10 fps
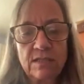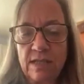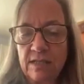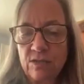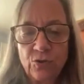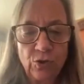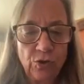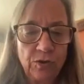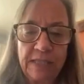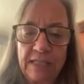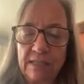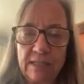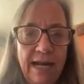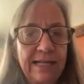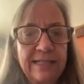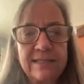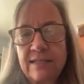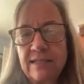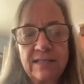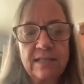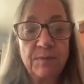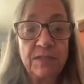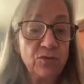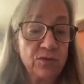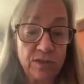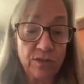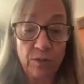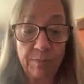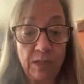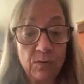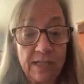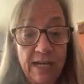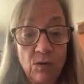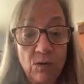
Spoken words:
They assured me, I can see these pictures, it'll be okay.